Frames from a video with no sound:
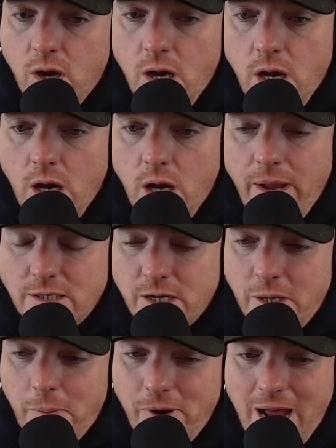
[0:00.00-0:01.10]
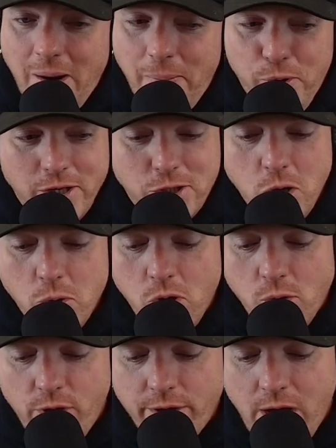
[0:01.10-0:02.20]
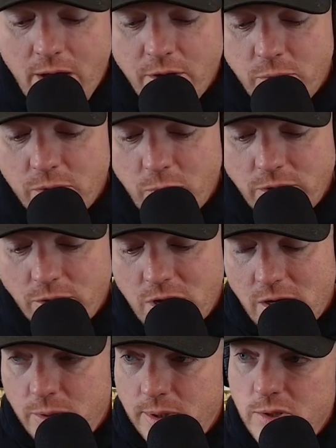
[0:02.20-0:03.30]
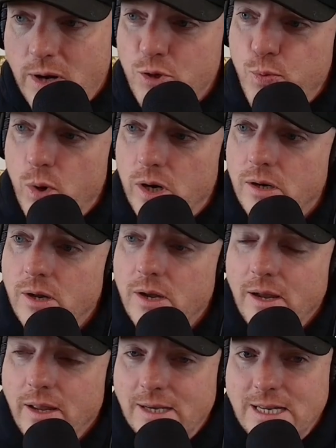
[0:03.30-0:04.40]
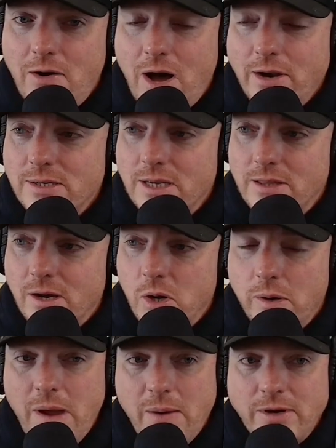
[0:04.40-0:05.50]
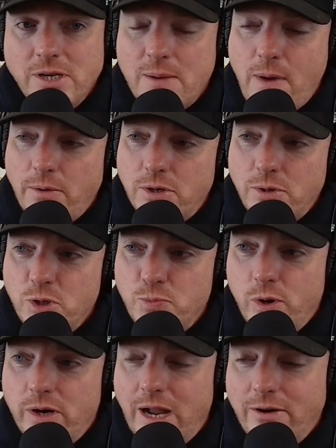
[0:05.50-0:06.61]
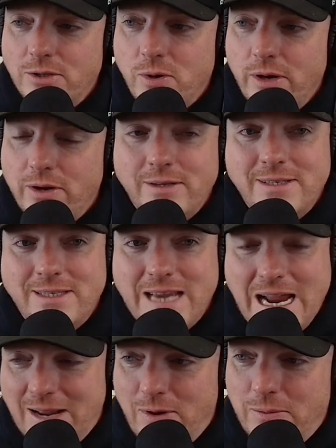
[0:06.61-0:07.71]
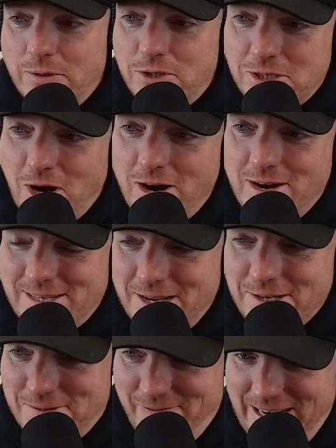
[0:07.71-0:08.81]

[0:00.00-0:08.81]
um, it's going to kind of put a chokehold on Honda with what they're trying to do with Trail Sport. Because now Honda's sitting there going, man, we just came out with the Trail Sport. Now here's Toyota. Dang it, we were just starting to sell some